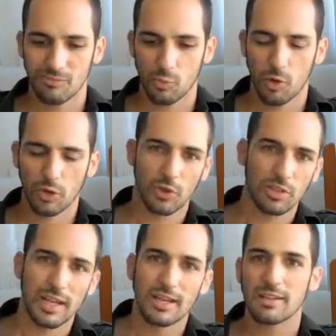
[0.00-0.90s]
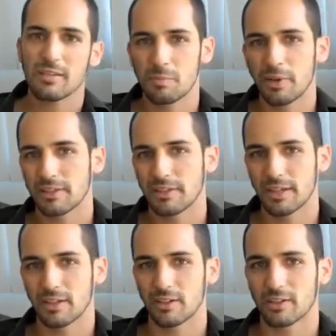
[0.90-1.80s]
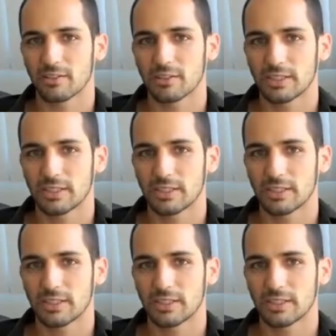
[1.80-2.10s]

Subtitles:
work-related, but they're